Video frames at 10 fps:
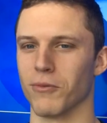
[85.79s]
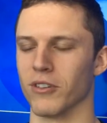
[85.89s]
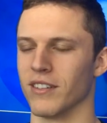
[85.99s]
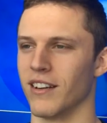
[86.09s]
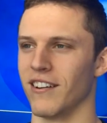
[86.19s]

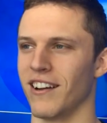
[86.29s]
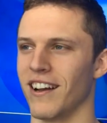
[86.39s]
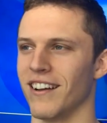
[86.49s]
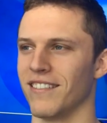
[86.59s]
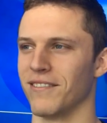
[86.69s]
Sports Center.
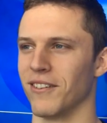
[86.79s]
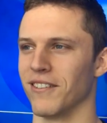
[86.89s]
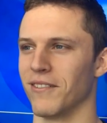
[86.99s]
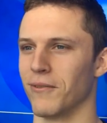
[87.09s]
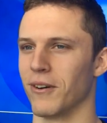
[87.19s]
Yeah,
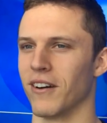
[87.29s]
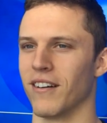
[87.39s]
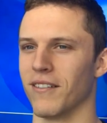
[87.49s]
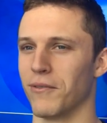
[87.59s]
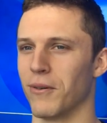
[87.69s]

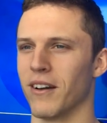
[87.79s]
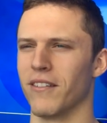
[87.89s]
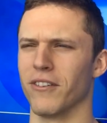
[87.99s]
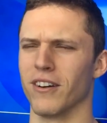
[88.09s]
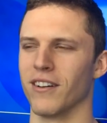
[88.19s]

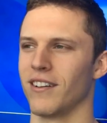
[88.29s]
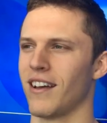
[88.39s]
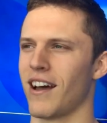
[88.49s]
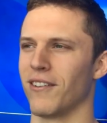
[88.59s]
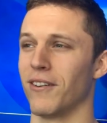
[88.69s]
whatever.
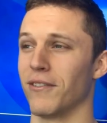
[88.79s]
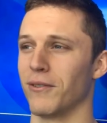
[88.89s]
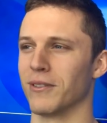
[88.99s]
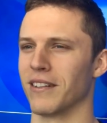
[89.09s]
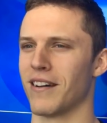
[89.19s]
I don't know if
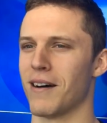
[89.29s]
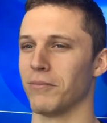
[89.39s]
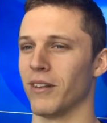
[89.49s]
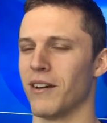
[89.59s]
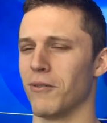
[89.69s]
it was a
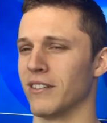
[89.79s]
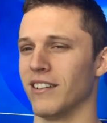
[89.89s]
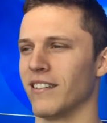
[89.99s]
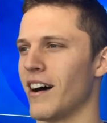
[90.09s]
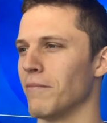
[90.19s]
top play. It
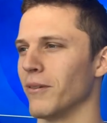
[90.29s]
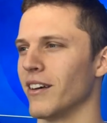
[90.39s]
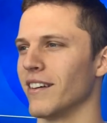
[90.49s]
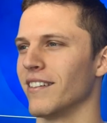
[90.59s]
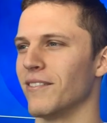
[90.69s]
wasn't a top
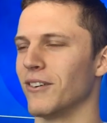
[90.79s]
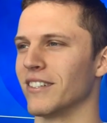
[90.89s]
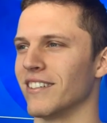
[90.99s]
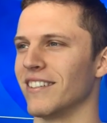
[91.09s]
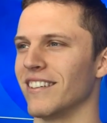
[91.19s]
play. It
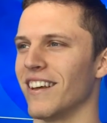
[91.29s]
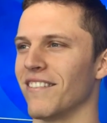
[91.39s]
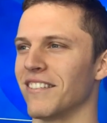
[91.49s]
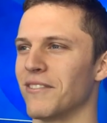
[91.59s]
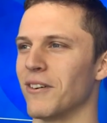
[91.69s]
wasn't. It
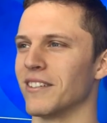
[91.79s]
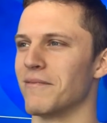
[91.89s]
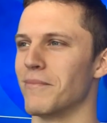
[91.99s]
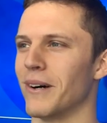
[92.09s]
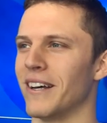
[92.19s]
definitely
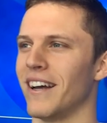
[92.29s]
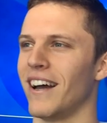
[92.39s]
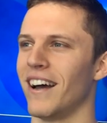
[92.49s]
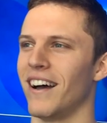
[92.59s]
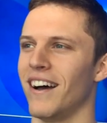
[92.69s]
wasn't. But
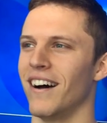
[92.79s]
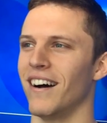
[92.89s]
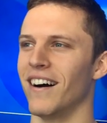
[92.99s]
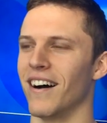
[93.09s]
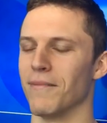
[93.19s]

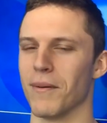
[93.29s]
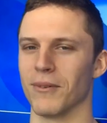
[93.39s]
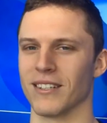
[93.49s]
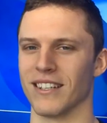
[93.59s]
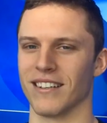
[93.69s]
uh, I
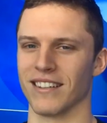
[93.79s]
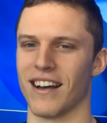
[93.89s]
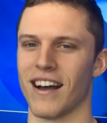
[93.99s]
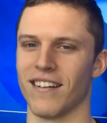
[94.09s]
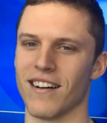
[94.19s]
remember seeing like
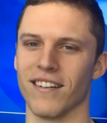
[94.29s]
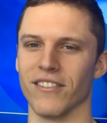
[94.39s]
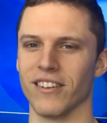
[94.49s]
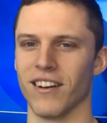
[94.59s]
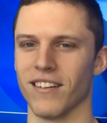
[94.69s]
the highlight
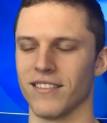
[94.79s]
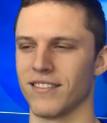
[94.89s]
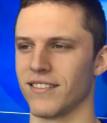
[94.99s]
of it. Yeah.